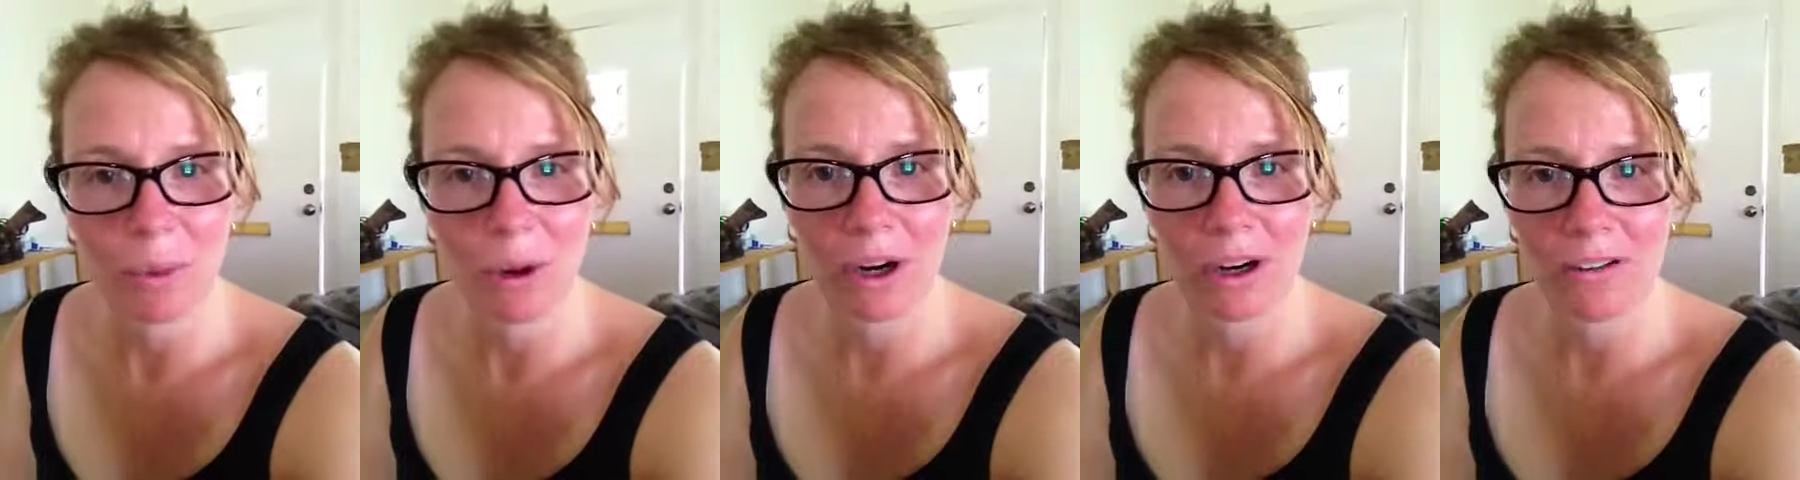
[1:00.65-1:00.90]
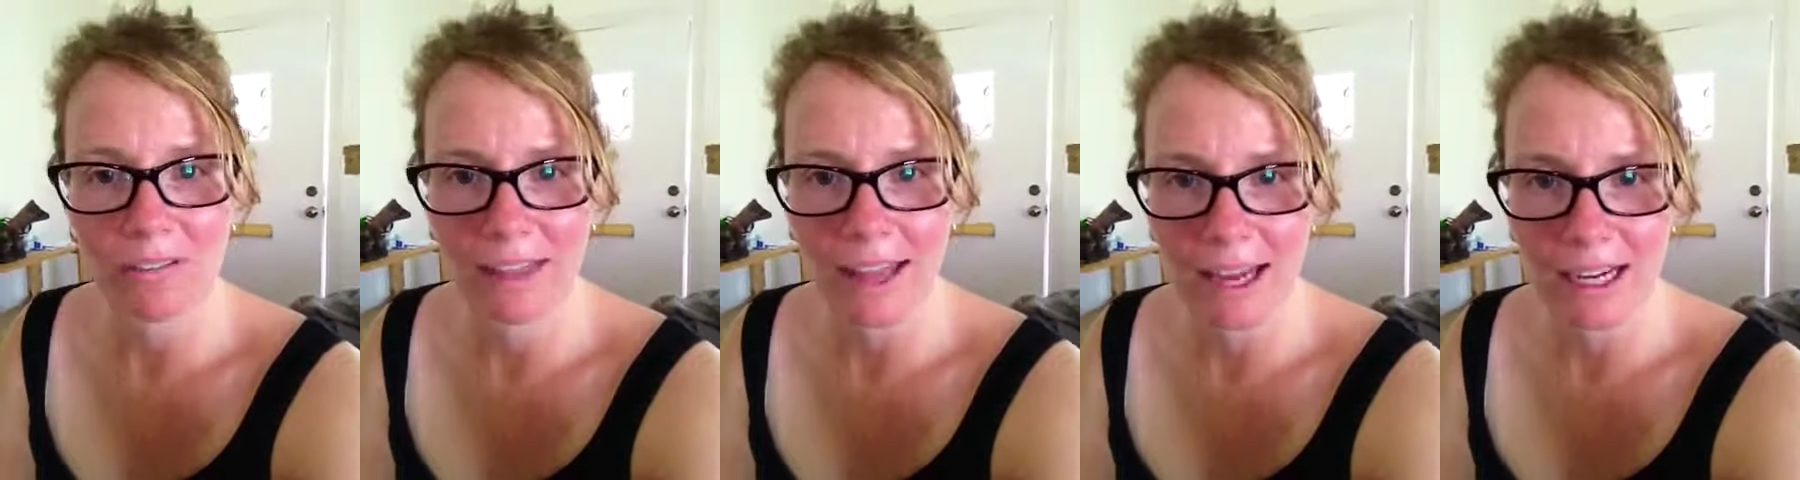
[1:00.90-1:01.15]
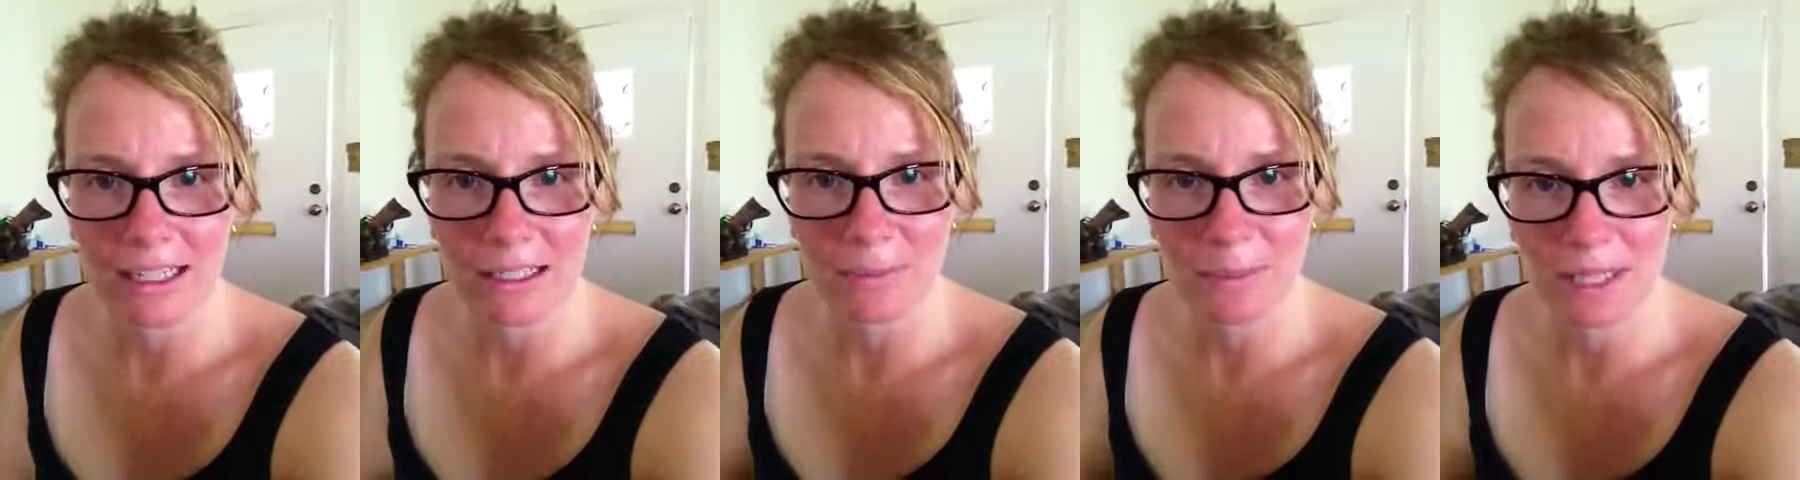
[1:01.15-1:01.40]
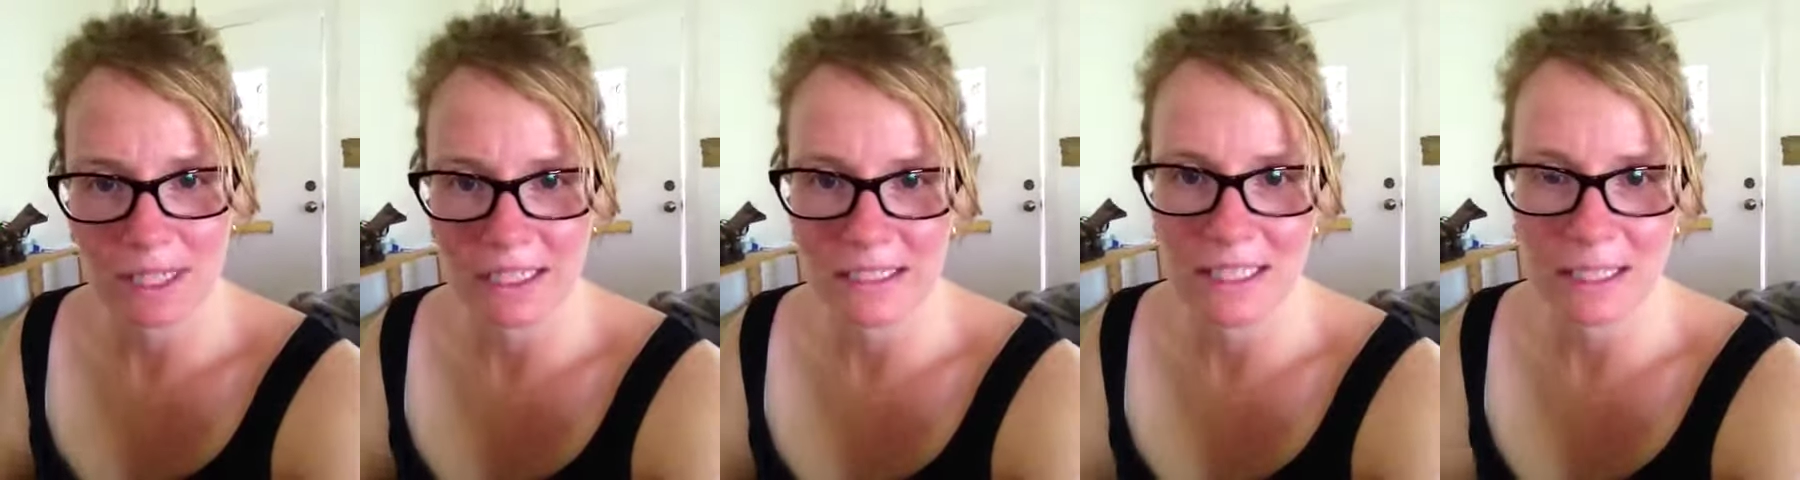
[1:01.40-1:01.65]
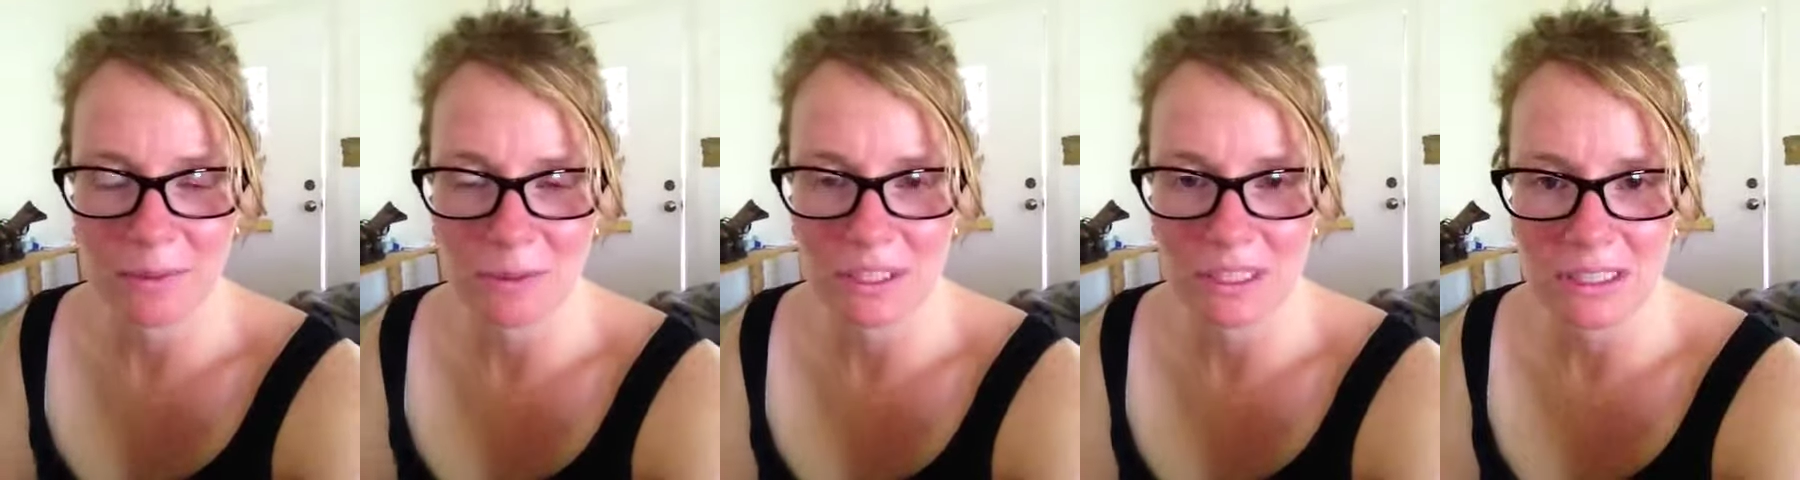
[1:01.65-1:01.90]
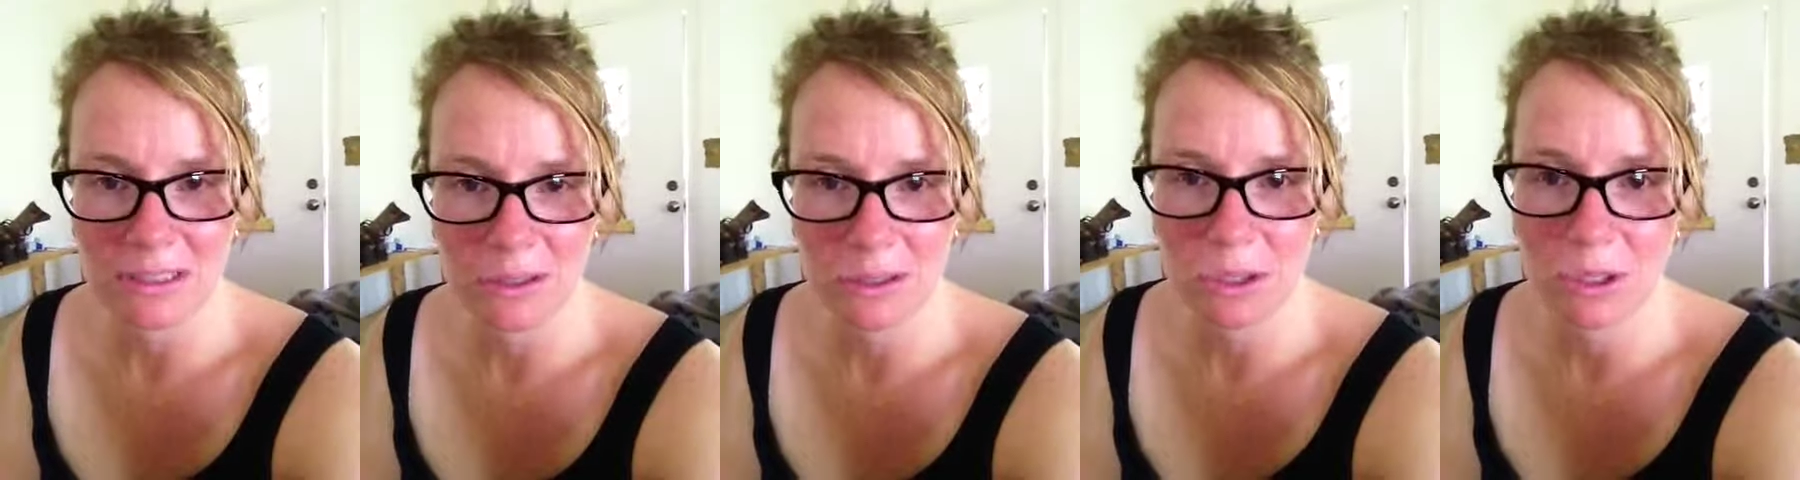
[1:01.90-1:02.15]
part of that is because I
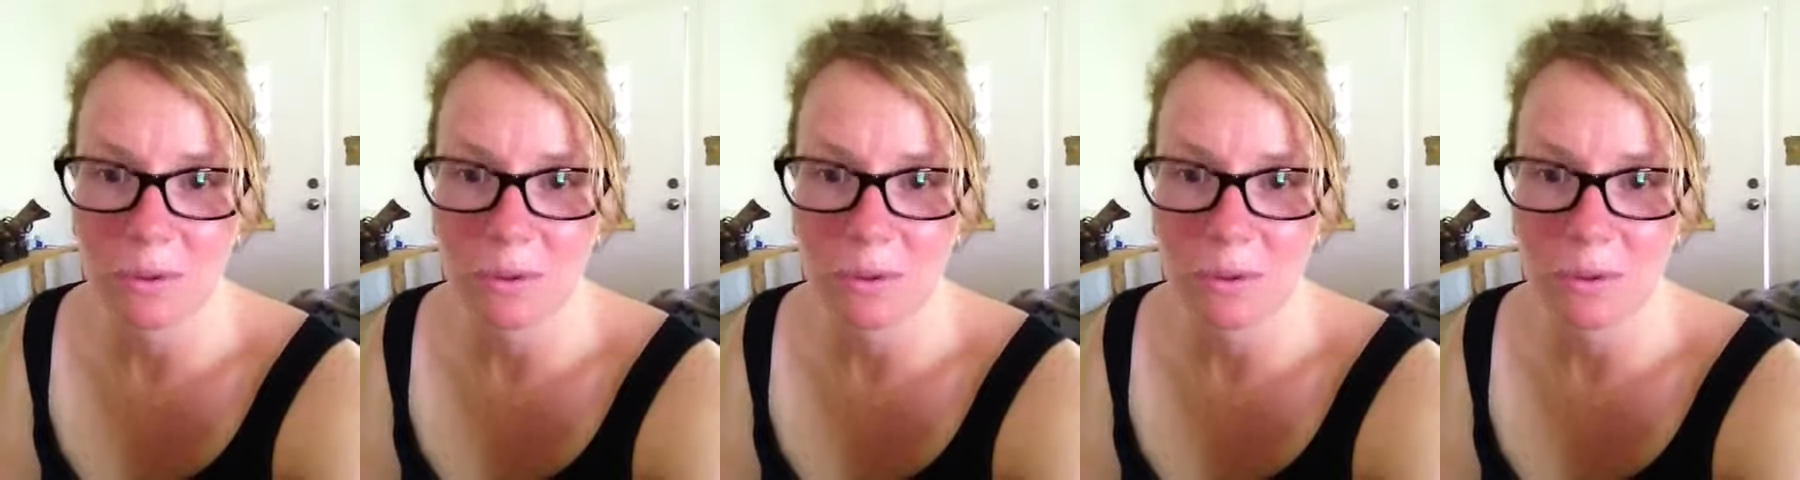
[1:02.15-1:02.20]
was